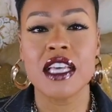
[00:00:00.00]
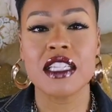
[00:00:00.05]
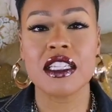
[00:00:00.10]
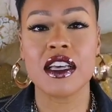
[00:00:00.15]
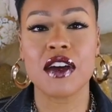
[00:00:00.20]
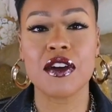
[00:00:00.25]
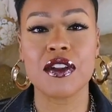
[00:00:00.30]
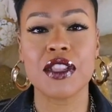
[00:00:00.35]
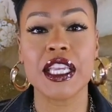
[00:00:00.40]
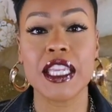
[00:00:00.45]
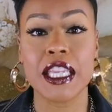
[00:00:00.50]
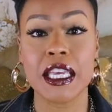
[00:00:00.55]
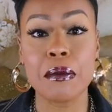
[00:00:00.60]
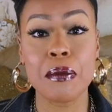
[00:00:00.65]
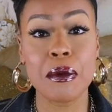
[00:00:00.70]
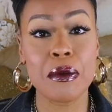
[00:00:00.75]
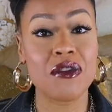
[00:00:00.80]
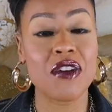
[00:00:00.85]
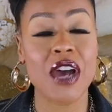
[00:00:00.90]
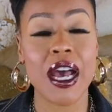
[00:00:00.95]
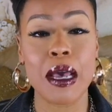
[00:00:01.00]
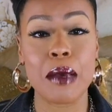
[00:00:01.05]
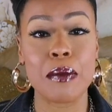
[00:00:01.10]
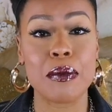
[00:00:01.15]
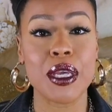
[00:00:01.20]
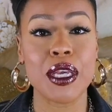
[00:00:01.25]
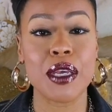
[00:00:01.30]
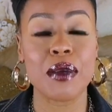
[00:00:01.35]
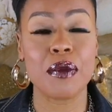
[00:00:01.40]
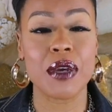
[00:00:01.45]
So they did provide
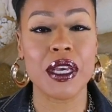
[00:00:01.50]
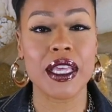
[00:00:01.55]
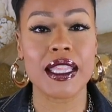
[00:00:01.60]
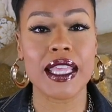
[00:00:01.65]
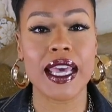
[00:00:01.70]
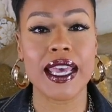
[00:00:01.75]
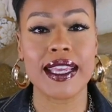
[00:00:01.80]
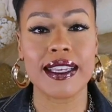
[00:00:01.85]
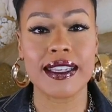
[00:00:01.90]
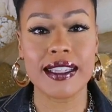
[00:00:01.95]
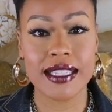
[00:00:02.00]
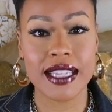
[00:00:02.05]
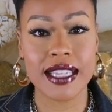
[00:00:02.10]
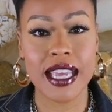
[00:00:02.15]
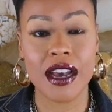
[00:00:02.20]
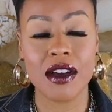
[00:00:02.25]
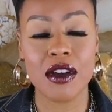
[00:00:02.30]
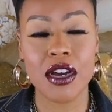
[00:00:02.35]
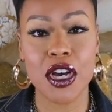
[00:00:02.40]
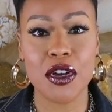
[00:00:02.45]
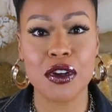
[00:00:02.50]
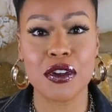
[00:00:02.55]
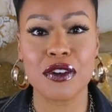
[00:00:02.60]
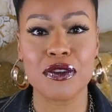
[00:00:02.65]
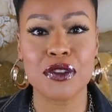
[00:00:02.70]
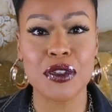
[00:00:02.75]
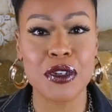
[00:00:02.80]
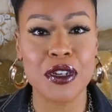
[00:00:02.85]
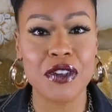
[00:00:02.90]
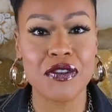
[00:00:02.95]
me with a discount code
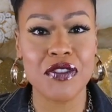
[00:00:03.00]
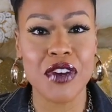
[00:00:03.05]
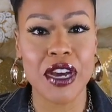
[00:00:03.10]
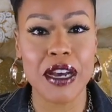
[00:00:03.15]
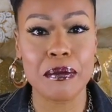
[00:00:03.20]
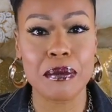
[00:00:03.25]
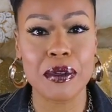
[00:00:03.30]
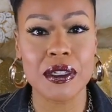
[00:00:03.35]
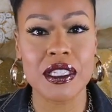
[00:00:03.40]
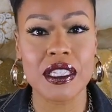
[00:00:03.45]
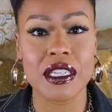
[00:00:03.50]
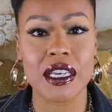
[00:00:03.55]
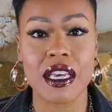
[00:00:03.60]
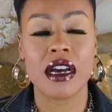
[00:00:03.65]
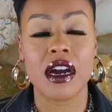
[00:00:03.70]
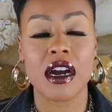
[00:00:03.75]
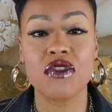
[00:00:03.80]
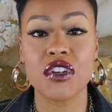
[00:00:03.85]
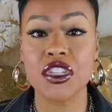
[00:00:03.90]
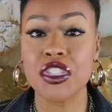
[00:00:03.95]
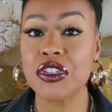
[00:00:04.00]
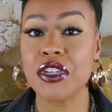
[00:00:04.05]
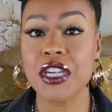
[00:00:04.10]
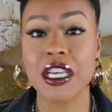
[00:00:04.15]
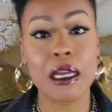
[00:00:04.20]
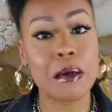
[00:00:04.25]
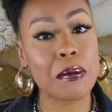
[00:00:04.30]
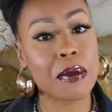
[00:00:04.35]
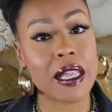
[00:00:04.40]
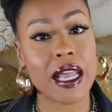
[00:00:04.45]
of 25% of which you
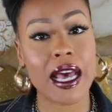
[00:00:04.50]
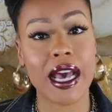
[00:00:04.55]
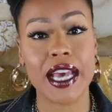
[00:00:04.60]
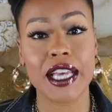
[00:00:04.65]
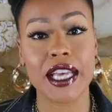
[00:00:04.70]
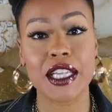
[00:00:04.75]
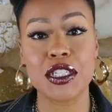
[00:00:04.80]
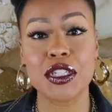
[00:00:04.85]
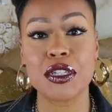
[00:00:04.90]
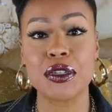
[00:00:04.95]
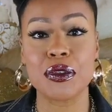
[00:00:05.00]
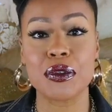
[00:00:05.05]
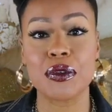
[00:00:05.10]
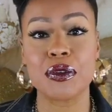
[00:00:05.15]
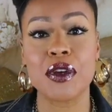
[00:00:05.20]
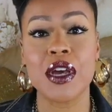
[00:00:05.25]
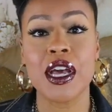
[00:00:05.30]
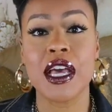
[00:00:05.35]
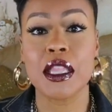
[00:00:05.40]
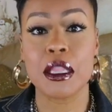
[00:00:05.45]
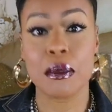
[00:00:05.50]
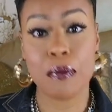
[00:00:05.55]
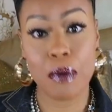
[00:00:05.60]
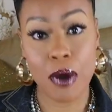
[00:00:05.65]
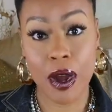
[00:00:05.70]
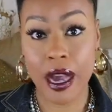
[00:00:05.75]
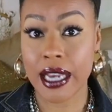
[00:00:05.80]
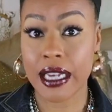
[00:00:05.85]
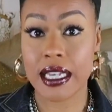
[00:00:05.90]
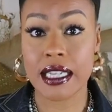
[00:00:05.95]
can apply to the
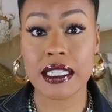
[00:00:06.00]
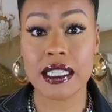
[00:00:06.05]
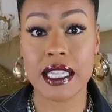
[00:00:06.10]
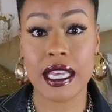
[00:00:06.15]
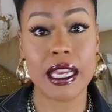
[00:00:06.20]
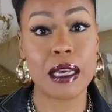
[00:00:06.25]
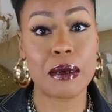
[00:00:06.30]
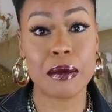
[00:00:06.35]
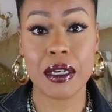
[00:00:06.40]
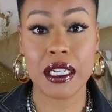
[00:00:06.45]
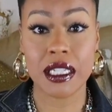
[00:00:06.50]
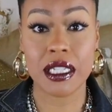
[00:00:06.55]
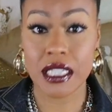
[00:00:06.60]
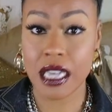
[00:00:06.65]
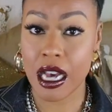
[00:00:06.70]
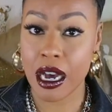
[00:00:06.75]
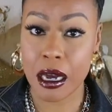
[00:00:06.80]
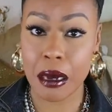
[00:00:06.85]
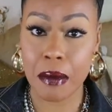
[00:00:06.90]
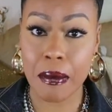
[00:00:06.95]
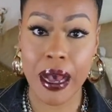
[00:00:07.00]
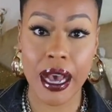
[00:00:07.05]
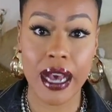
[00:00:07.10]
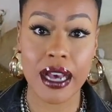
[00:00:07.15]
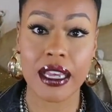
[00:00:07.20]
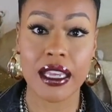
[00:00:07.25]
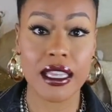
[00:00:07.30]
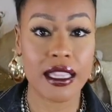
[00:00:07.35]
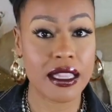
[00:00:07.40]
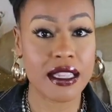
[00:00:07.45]
products that I'm gonna talk
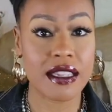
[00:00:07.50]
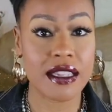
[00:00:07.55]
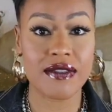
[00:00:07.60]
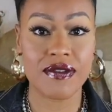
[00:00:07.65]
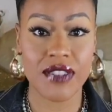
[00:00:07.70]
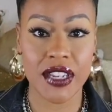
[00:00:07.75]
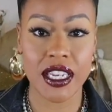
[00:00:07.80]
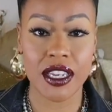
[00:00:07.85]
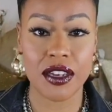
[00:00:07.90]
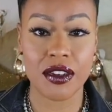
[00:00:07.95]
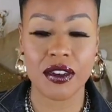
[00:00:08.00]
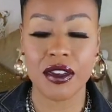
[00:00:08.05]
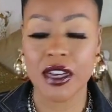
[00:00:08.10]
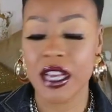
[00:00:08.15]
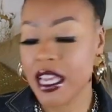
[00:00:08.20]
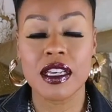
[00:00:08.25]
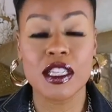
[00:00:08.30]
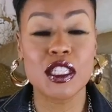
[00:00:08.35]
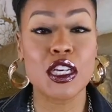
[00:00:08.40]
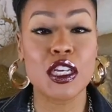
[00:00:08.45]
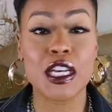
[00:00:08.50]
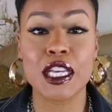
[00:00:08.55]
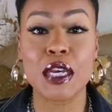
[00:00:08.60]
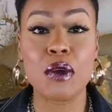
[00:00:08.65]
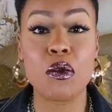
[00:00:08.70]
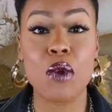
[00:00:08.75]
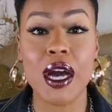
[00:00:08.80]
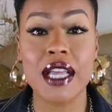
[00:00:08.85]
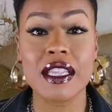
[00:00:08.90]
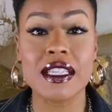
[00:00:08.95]
about in this video. So again,
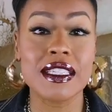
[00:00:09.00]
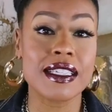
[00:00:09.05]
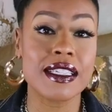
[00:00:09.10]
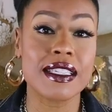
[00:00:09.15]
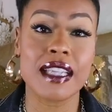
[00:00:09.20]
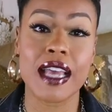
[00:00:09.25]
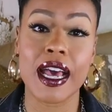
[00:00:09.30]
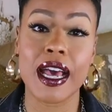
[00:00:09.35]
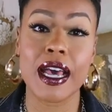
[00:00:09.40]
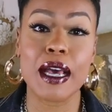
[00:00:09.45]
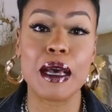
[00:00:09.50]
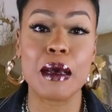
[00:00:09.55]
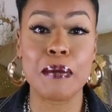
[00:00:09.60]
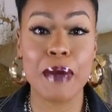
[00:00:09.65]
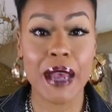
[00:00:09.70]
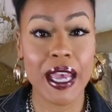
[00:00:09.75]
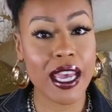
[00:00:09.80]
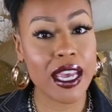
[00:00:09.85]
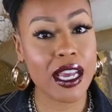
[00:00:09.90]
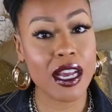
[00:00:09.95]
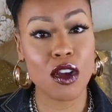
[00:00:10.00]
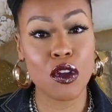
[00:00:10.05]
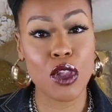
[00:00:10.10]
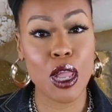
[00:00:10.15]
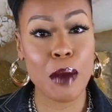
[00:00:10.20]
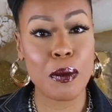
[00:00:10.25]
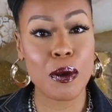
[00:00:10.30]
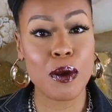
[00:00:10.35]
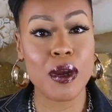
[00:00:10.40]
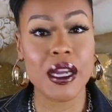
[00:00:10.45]
while this is not a paid
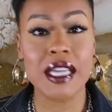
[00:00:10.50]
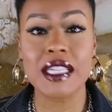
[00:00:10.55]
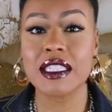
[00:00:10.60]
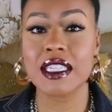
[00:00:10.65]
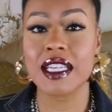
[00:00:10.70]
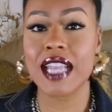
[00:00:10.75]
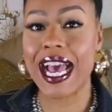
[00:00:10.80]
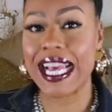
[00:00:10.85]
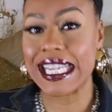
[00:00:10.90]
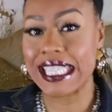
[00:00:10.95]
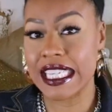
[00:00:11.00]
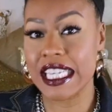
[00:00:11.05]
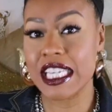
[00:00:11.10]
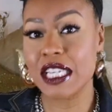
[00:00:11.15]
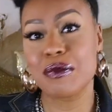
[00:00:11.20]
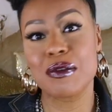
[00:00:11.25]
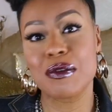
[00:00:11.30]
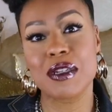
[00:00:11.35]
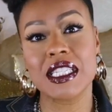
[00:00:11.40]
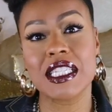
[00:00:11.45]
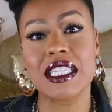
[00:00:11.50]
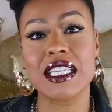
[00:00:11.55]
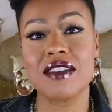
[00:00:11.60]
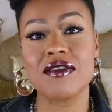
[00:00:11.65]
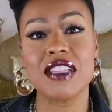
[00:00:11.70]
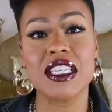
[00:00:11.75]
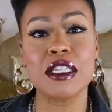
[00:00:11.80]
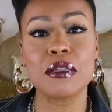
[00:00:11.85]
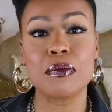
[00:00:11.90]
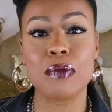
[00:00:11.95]
collaboration, I did receive
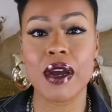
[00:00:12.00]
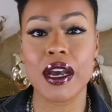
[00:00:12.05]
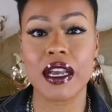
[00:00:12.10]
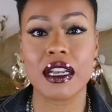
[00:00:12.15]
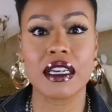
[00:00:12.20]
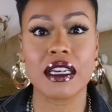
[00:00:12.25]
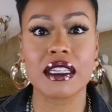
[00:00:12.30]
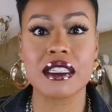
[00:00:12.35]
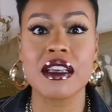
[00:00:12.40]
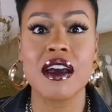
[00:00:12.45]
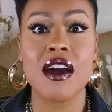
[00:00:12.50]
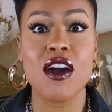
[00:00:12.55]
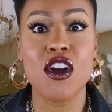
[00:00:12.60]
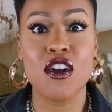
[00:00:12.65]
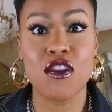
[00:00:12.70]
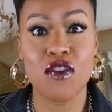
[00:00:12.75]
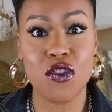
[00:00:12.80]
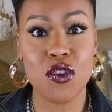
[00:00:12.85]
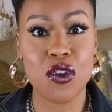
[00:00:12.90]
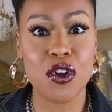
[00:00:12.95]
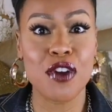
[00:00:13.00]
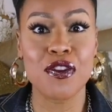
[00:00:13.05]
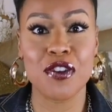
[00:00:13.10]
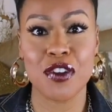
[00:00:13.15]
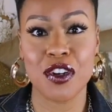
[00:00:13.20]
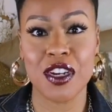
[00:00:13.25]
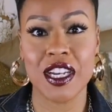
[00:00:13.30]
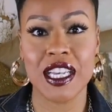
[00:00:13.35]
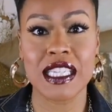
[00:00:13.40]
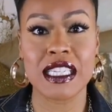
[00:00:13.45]
these products for
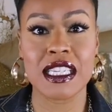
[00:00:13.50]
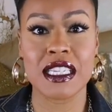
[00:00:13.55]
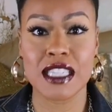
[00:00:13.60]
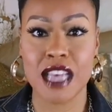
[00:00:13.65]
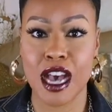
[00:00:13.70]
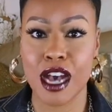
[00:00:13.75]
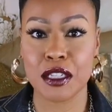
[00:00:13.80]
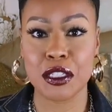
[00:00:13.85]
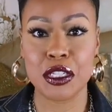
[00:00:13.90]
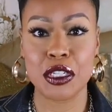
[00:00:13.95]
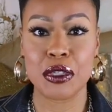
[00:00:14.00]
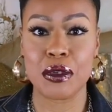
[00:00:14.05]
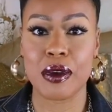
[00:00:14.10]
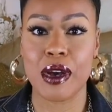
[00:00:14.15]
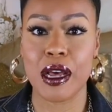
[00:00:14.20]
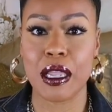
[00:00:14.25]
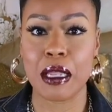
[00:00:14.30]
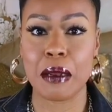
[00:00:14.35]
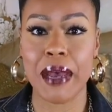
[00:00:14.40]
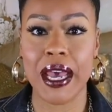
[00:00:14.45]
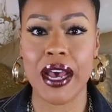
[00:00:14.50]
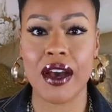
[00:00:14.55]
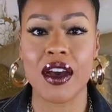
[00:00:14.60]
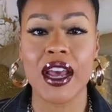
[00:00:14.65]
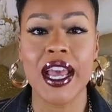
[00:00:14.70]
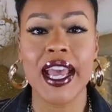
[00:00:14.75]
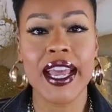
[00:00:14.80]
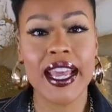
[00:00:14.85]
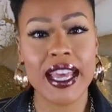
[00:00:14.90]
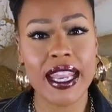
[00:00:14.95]
free to talk to you all about.
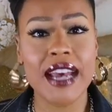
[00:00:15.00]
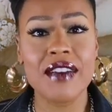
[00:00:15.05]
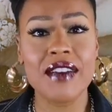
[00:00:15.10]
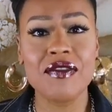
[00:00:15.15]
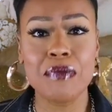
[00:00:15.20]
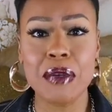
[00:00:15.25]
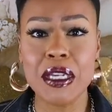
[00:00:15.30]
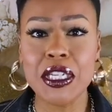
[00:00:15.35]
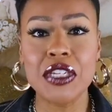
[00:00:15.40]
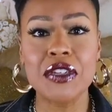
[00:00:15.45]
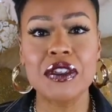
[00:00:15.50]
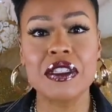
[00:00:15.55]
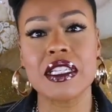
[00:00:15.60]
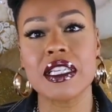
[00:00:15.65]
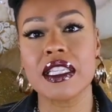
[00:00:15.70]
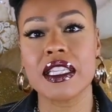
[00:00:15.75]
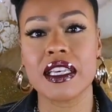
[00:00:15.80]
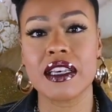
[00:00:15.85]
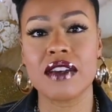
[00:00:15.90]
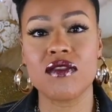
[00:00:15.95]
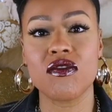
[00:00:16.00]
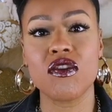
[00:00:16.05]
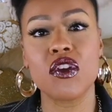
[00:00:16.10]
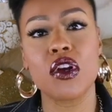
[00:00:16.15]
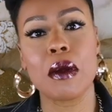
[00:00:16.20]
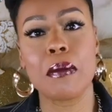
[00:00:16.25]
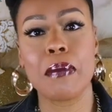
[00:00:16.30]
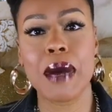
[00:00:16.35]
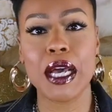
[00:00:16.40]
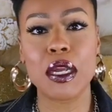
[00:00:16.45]
And I've been using them
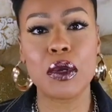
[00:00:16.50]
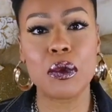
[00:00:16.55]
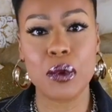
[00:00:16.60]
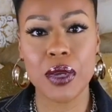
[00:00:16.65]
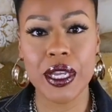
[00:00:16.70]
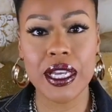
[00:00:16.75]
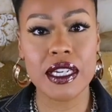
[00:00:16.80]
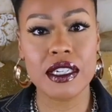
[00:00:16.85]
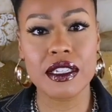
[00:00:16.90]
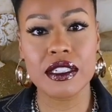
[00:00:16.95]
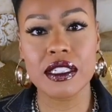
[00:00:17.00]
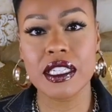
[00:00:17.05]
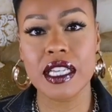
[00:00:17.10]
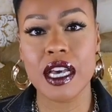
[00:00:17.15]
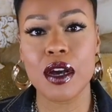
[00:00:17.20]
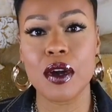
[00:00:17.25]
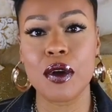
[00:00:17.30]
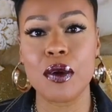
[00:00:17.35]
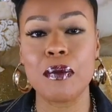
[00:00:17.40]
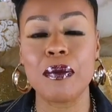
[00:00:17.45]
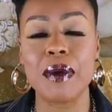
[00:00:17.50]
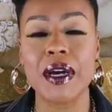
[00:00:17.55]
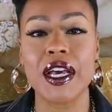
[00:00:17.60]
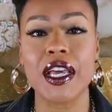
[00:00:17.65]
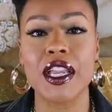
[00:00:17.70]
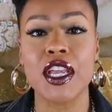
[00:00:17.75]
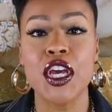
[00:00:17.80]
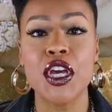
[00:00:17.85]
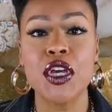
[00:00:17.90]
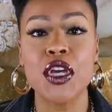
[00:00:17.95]
for about a week or so,
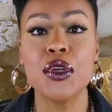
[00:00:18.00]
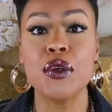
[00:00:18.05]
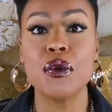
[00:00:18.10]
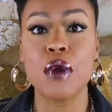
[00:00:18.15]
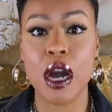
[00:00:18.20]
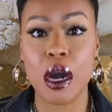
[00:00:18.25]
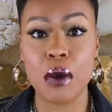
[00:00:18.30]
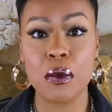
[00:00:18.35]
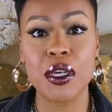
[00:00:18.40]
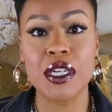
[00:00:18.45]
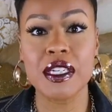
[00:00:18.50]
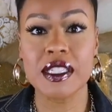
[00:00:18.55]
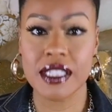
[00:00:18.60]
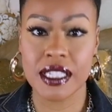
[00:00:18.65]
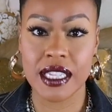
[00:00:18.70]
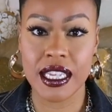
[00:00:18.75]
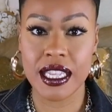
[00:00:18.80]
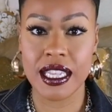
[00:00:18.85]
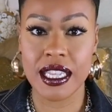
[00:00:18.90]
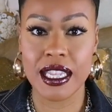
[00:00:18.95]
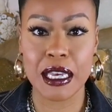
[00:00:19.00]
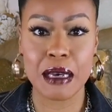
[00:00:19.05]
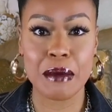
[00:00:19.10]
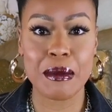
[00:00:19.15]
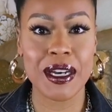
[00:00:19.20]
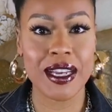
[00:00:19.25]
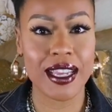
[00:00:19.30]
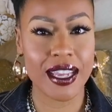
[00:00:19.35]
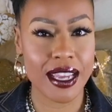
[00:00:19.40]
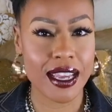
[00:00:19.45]
but you all will see them
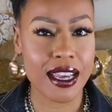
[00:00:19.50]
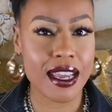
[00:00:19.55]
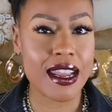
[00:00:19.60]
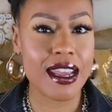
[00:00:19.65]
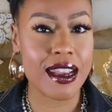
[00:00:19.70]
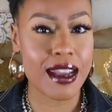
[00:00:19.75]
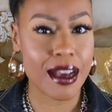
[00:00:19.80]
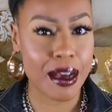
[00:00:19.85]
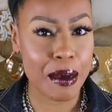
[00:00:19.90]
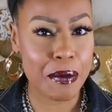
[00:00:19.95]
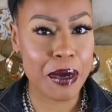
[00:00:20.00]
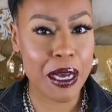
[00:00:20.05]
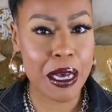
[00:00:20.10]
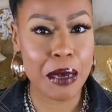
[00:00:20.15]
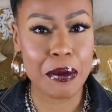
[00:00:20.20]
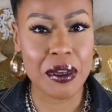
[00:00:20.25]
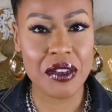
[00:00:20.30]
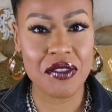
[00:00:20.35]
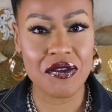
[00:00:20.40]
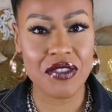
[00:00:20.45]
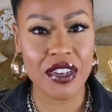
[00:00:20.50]
again in upcoming